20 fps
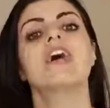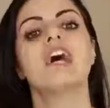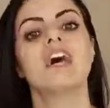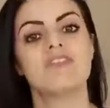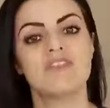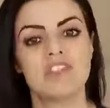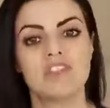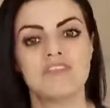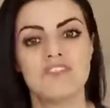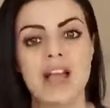
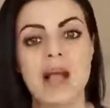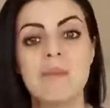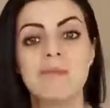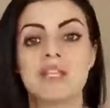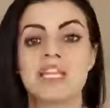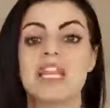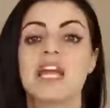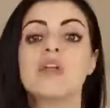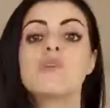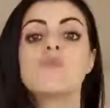of the
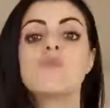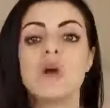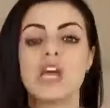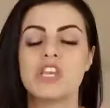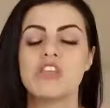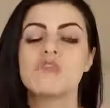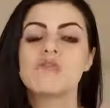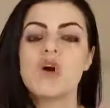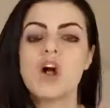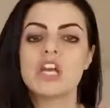family. And
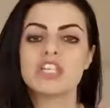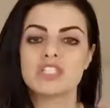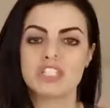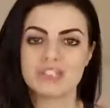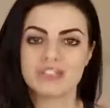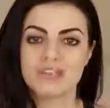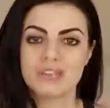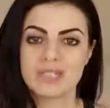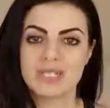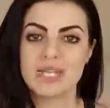when you are
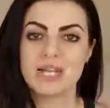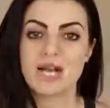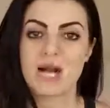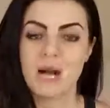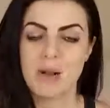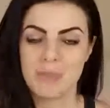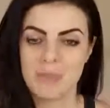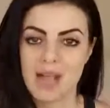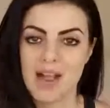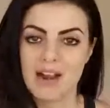choosing
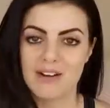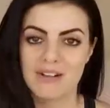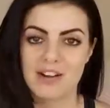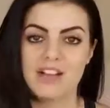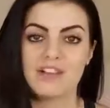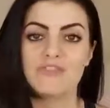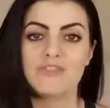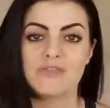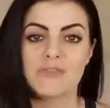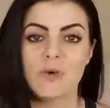a
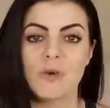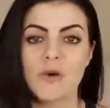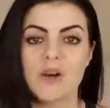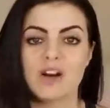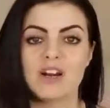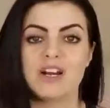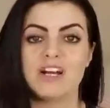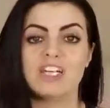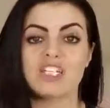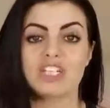parrot
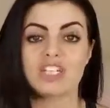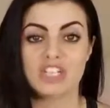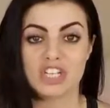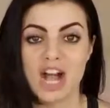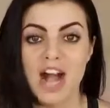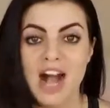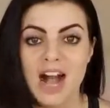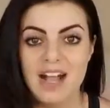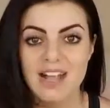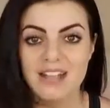for a
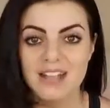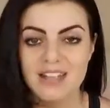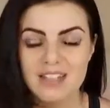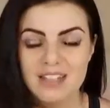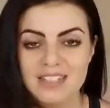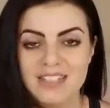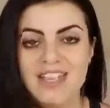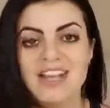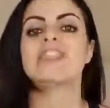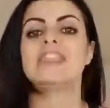
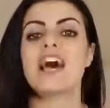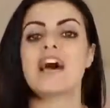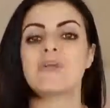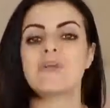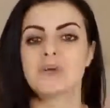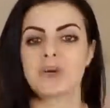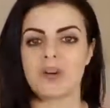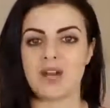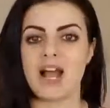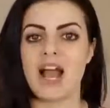child,
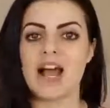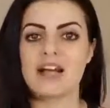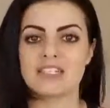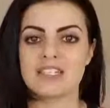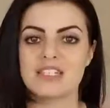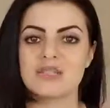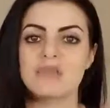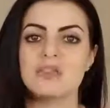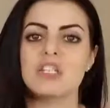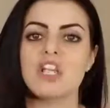that bird has
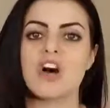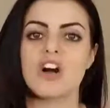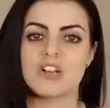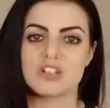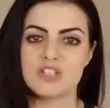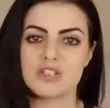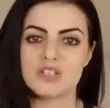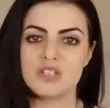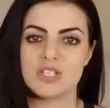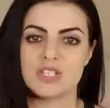to
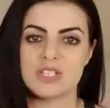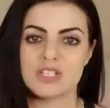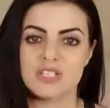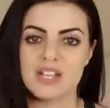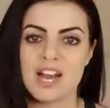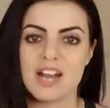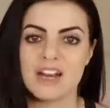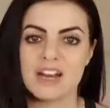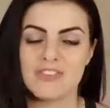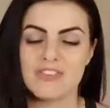belong to the
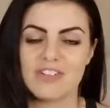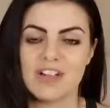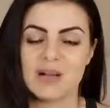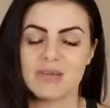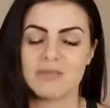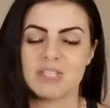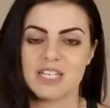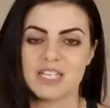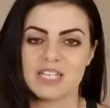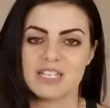entire
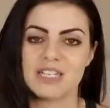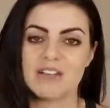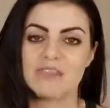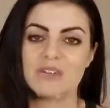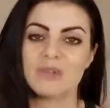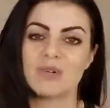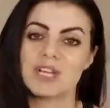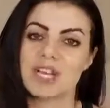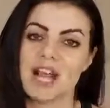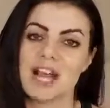family because
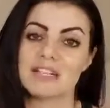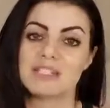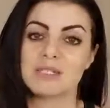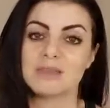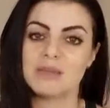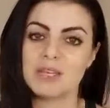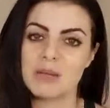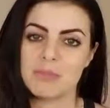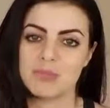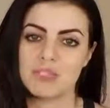everyone has to
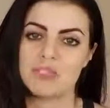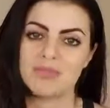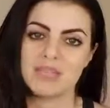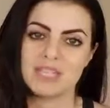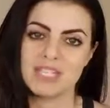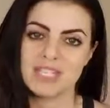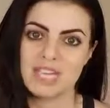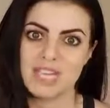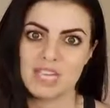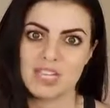be able to
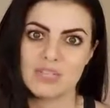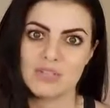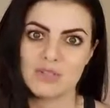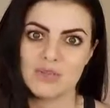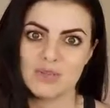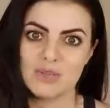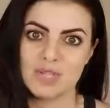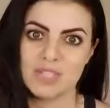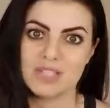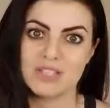engage
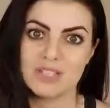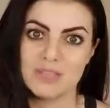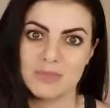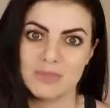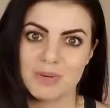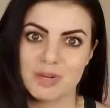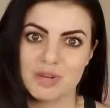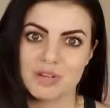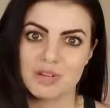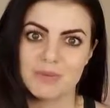with the
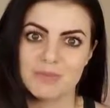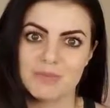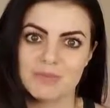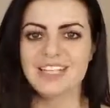bird.